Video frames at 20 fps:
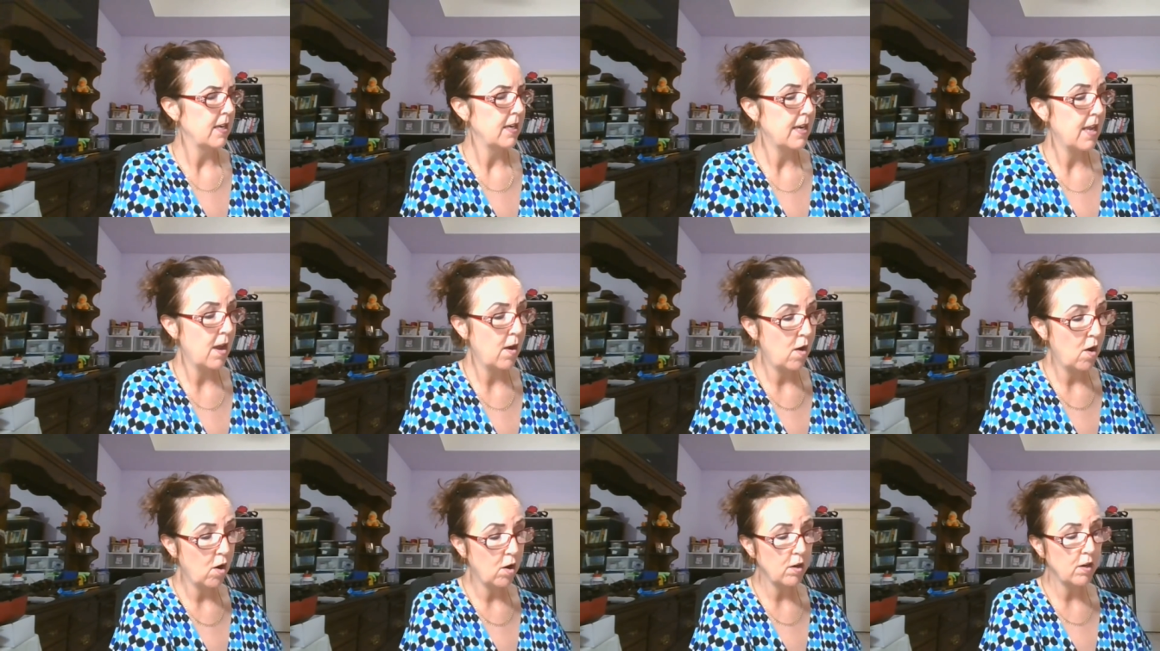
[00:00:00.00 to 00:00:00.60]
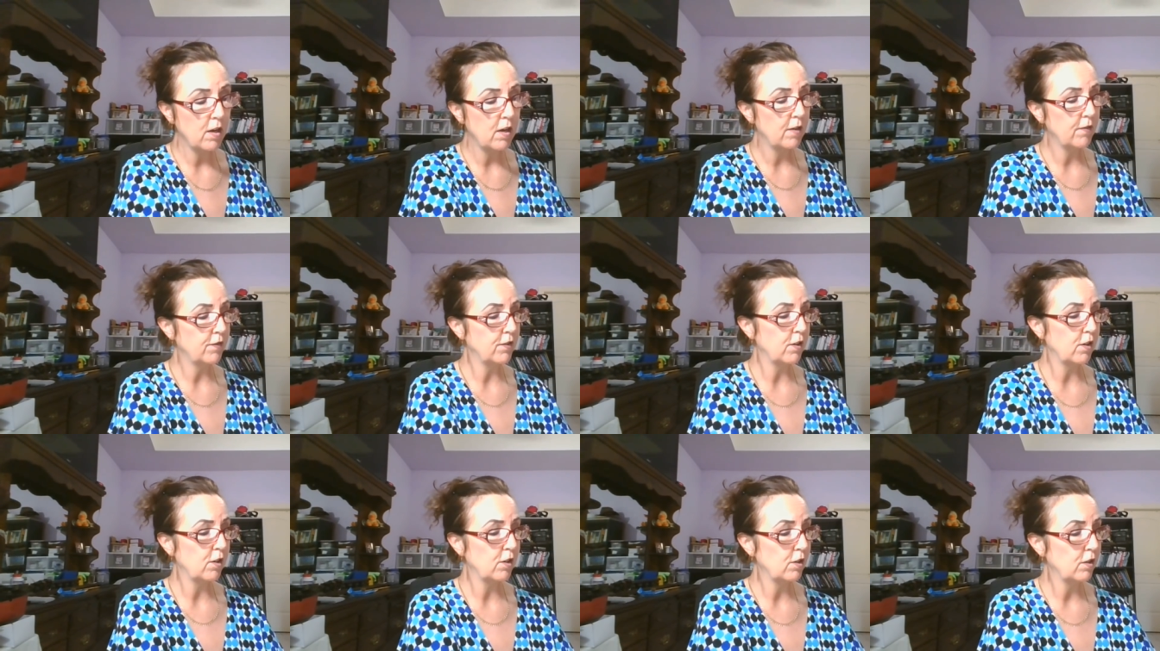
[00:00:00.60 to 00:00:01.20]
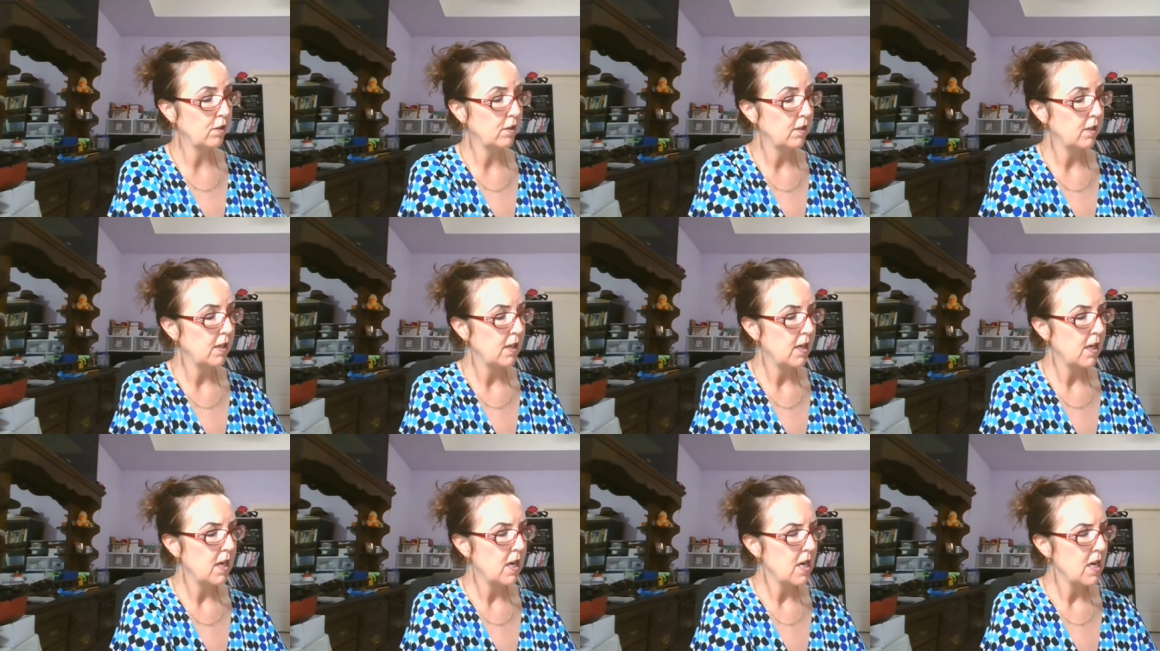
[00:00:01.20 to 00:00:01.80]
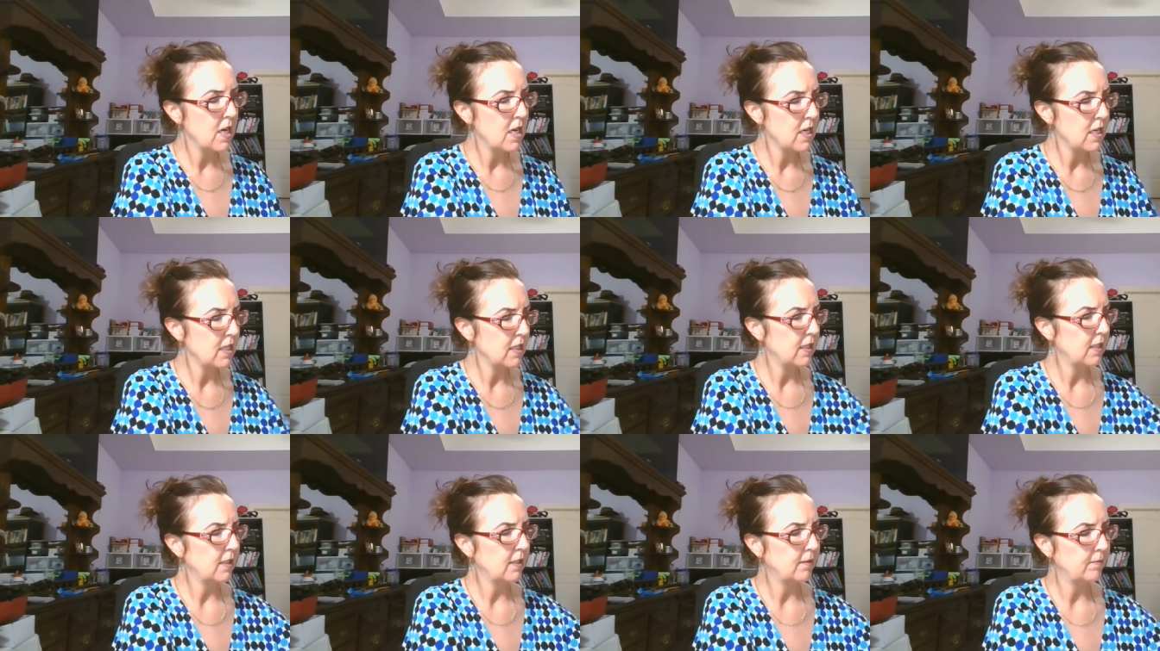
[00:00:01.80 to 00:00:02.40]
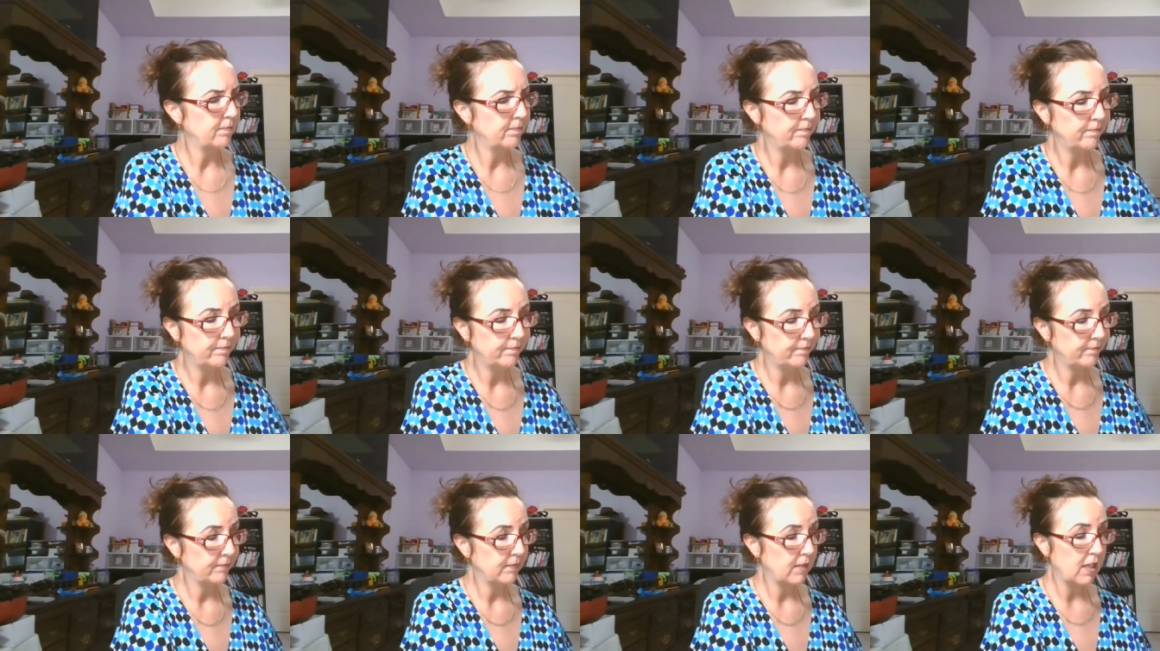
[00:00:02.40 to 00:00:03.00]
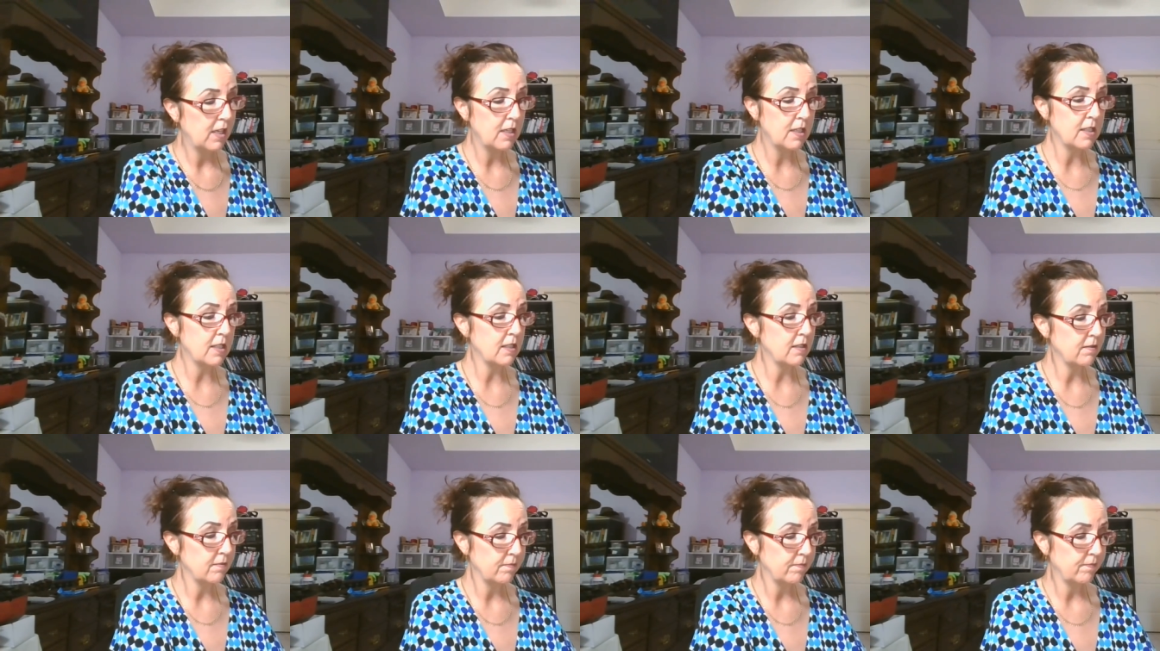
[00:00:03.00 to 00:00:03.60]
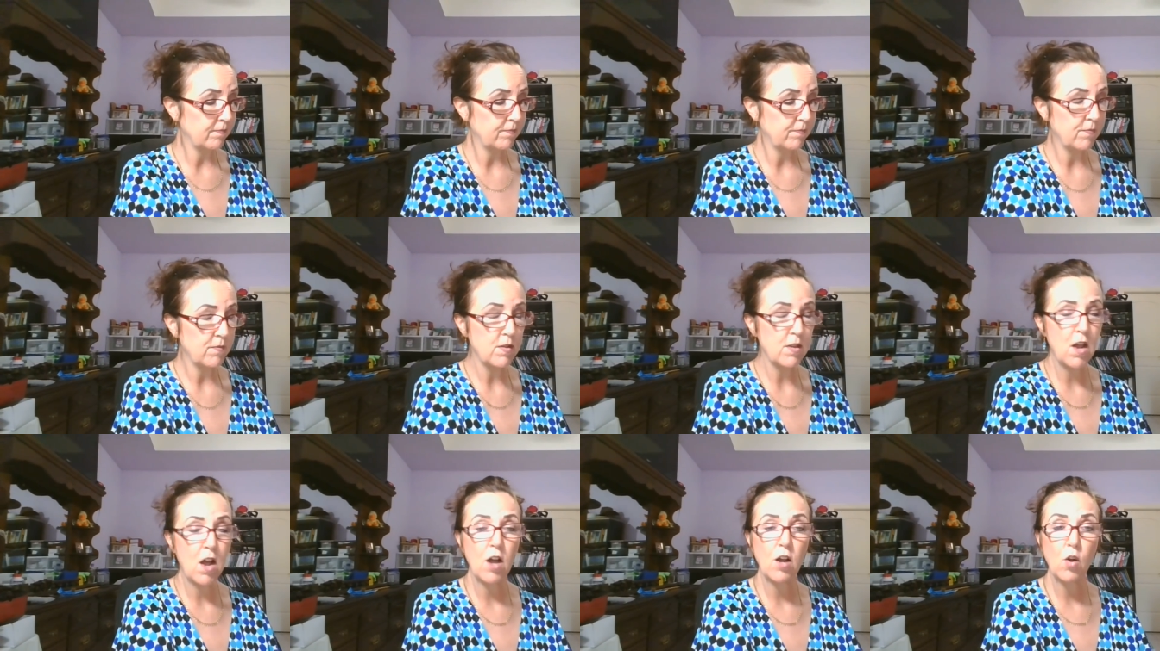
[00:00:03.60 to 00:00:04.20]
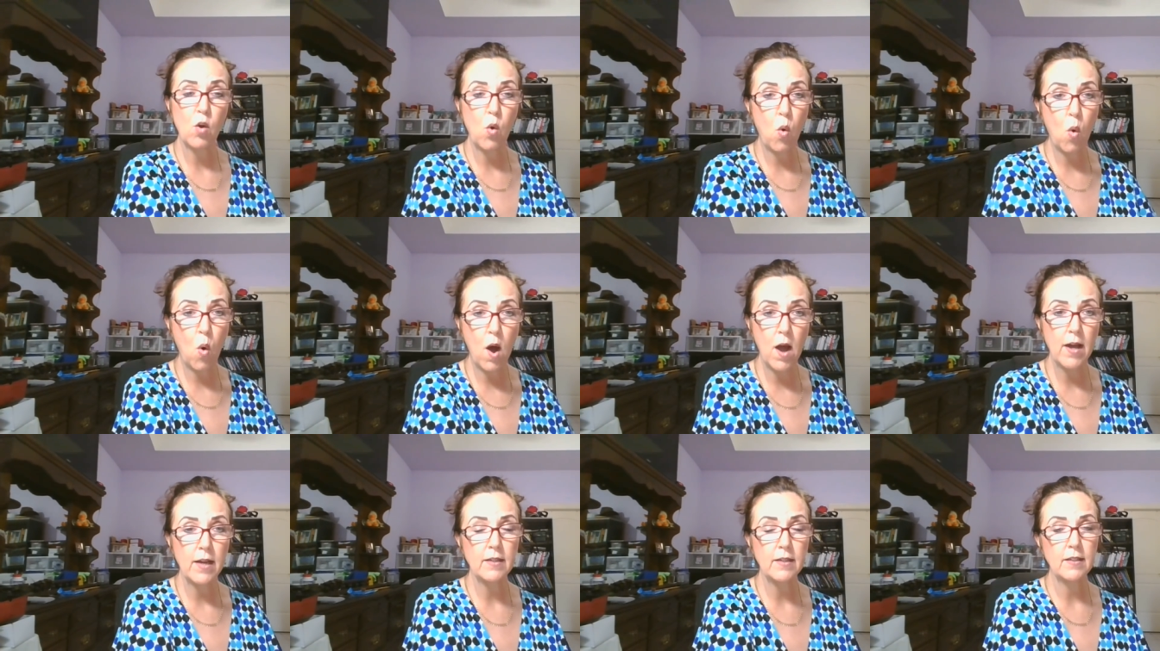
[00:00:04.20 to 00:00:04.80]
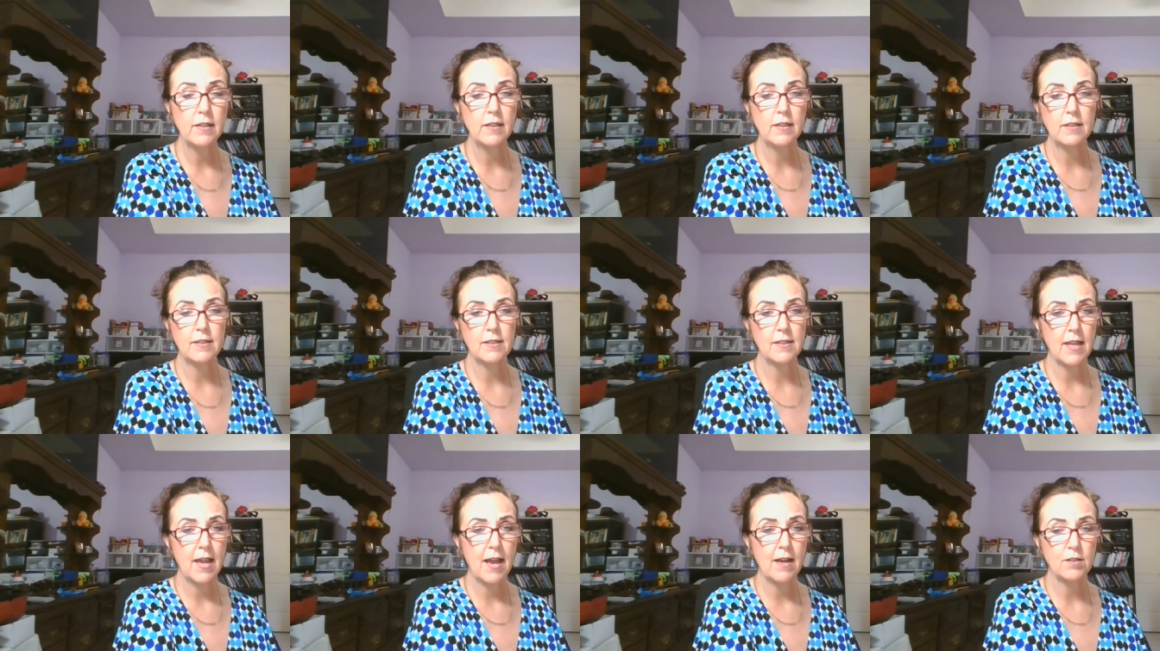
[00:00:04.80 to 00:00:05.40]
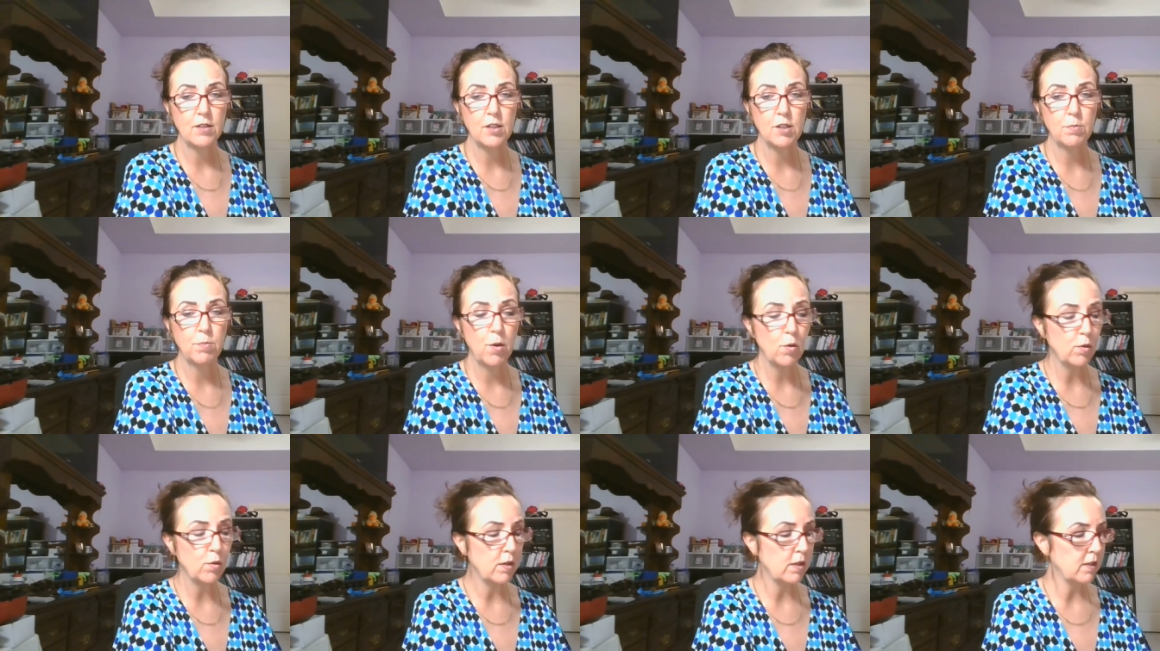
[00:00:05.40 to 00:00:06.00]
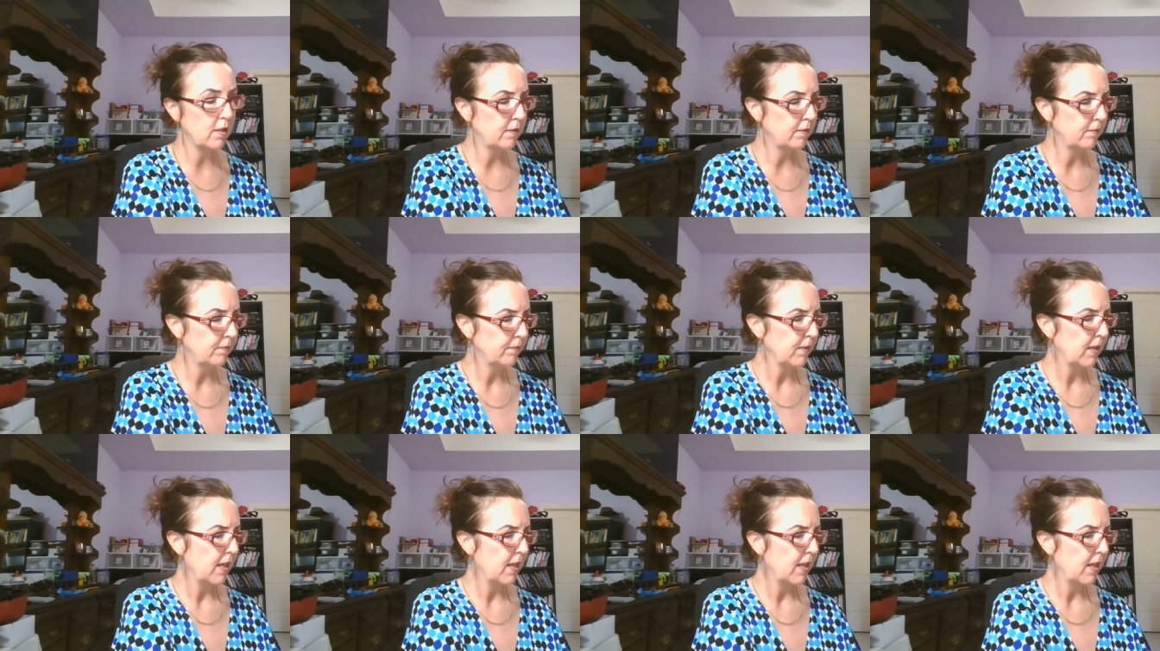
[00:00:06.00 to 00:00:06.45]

Now our governor, um, he's not quite as outspoken